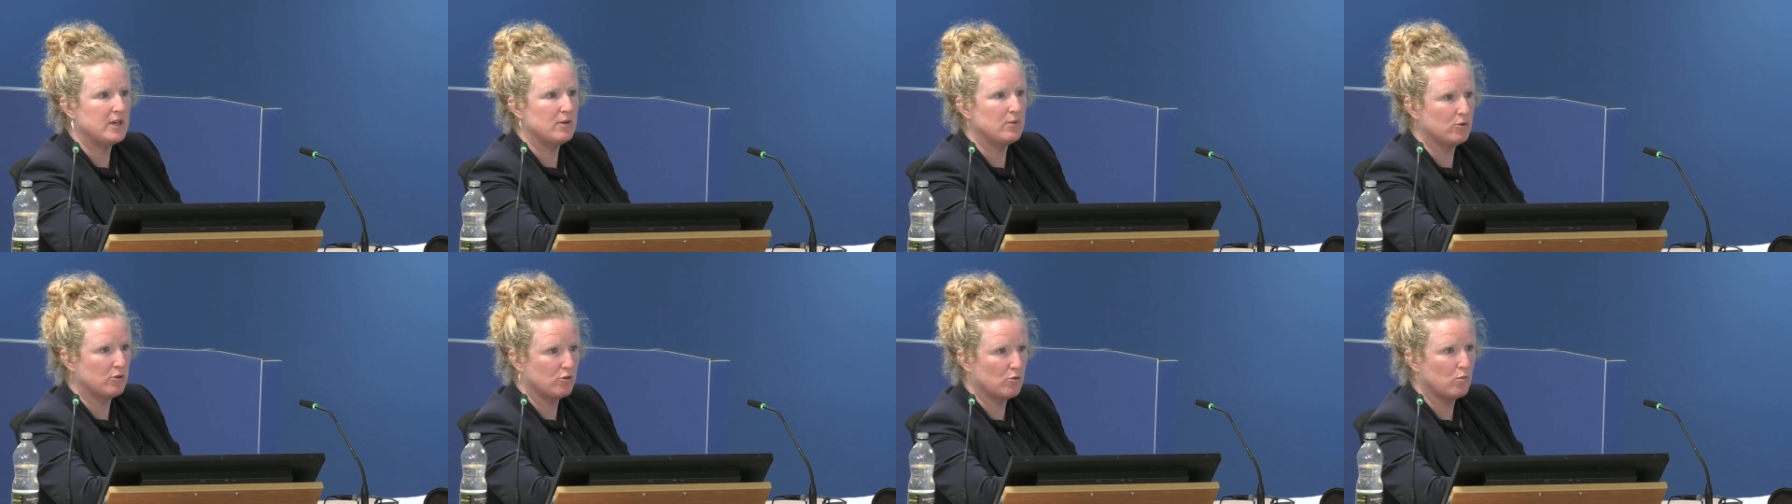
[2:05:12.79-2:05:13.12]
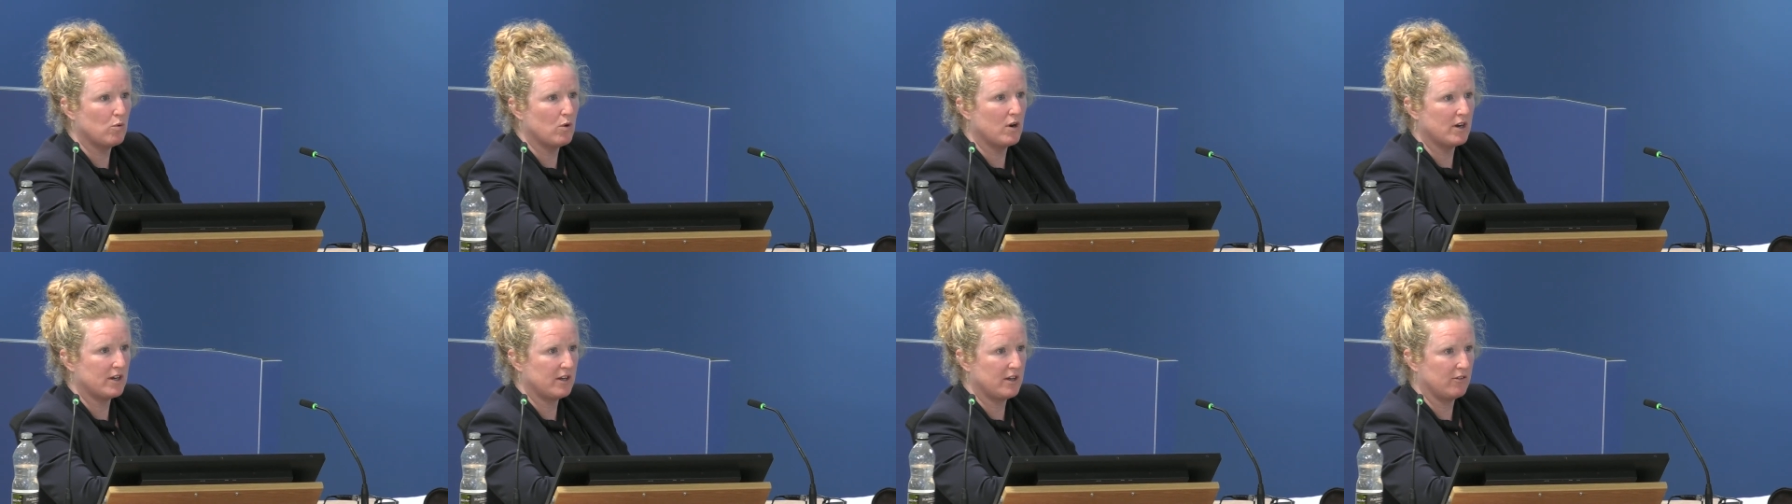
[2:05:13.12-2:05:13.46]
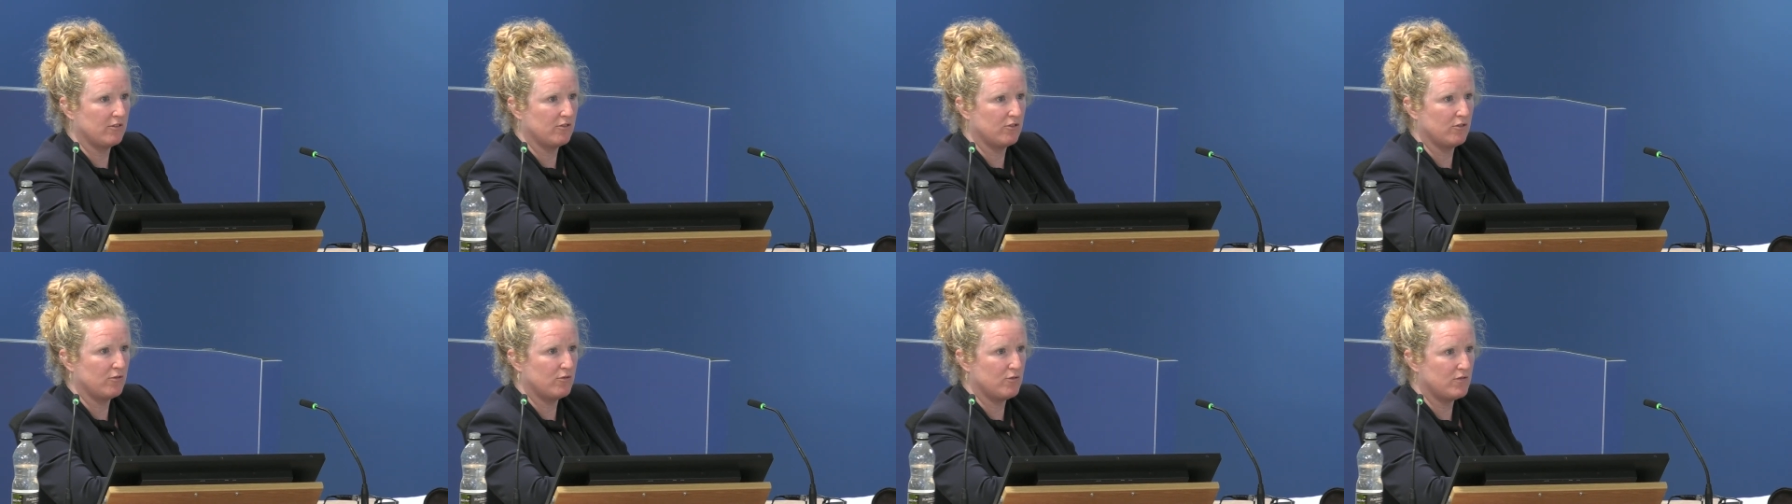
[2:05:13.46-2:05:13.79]
with the
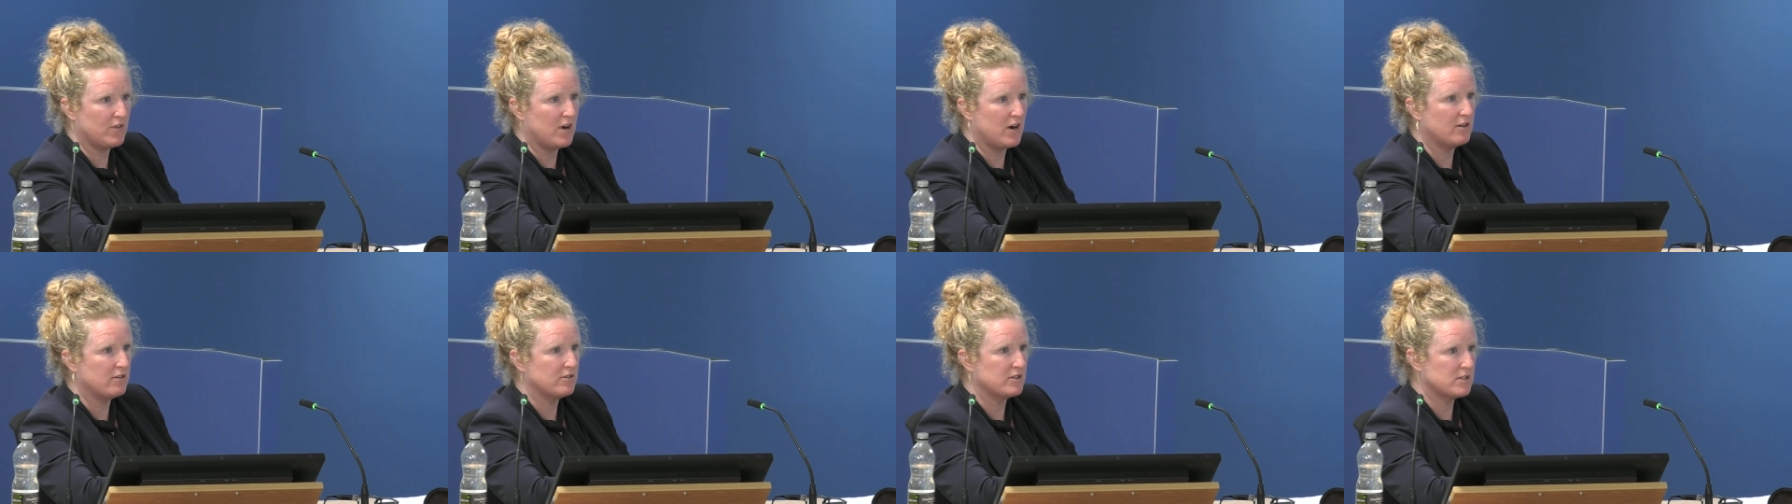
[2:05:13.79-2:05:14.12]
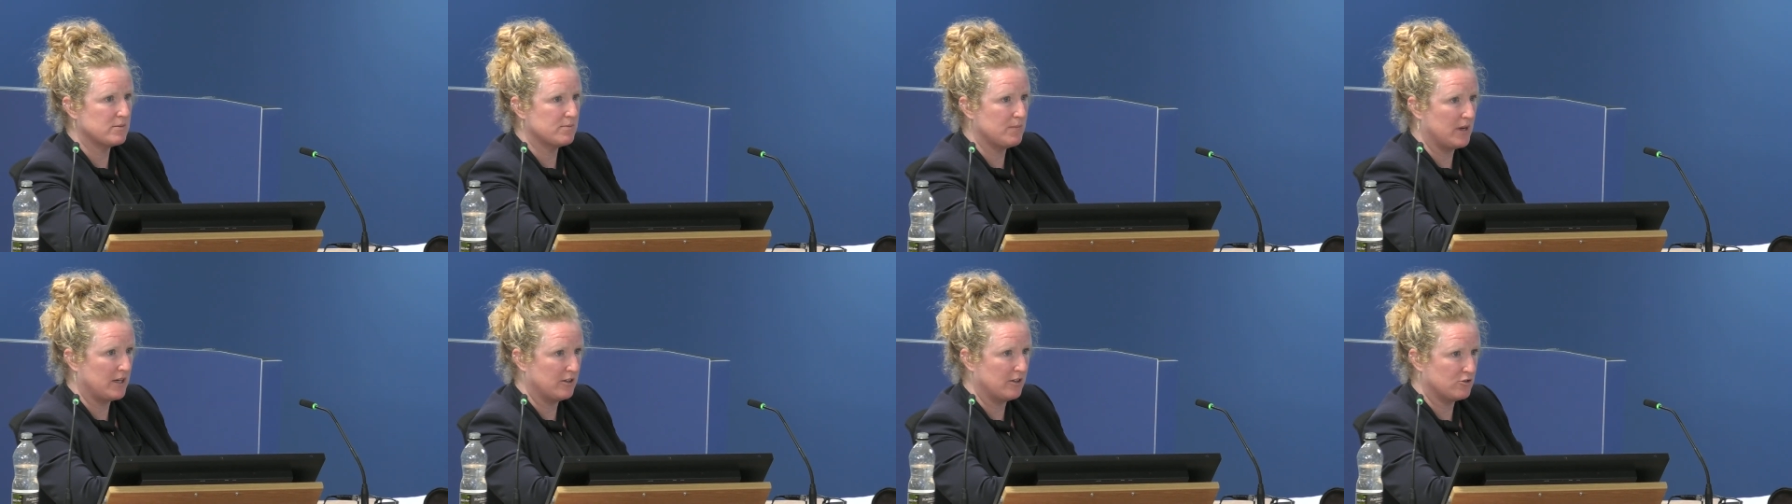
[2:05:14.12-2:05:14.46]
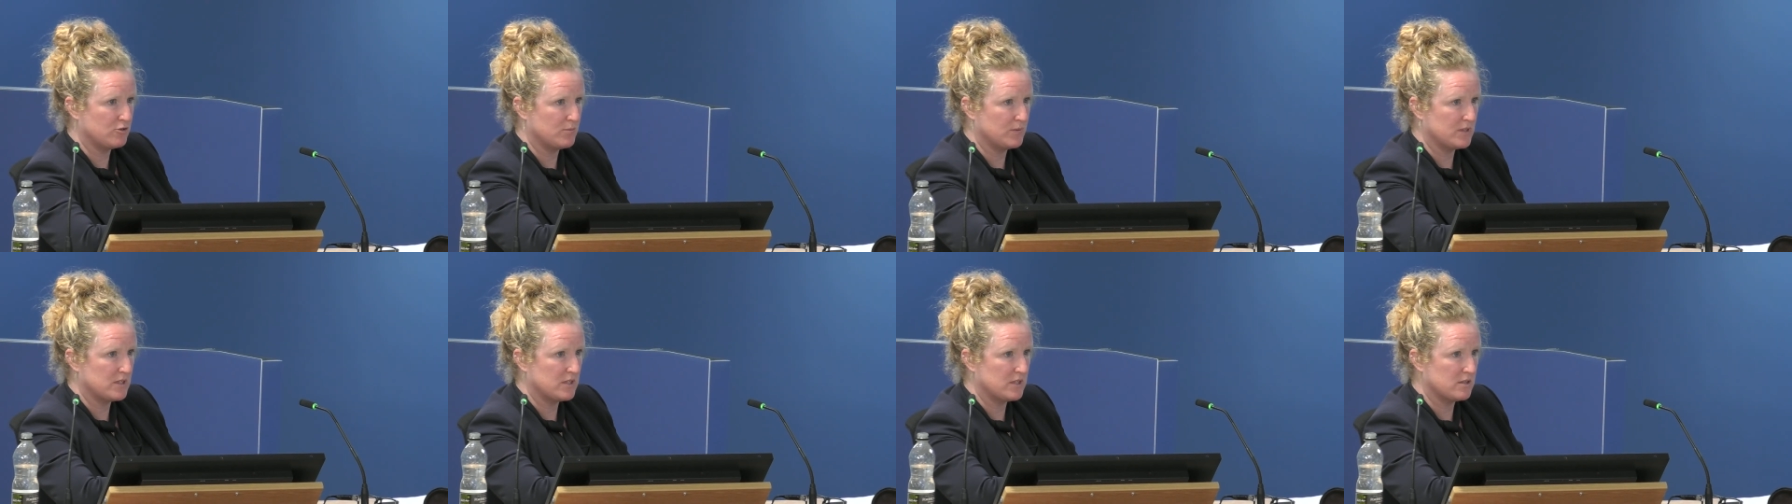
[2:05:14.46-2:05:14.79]
workings of the fire risk
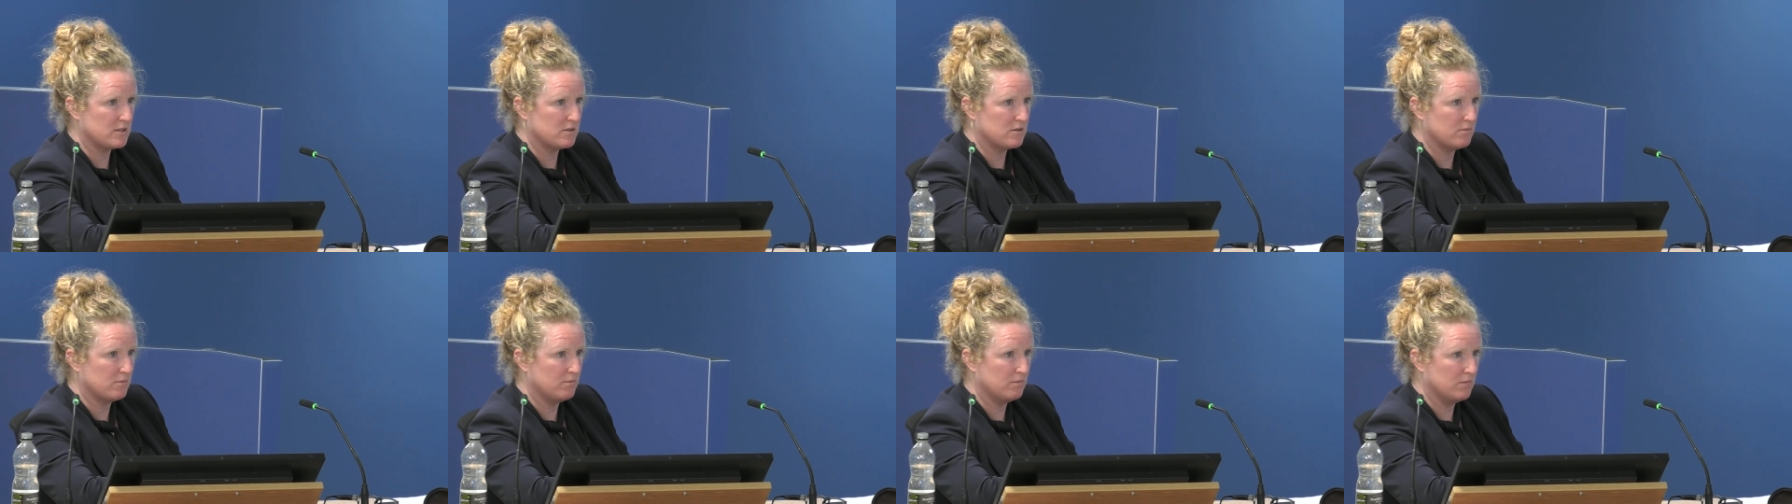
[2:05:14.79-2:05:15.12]
management system.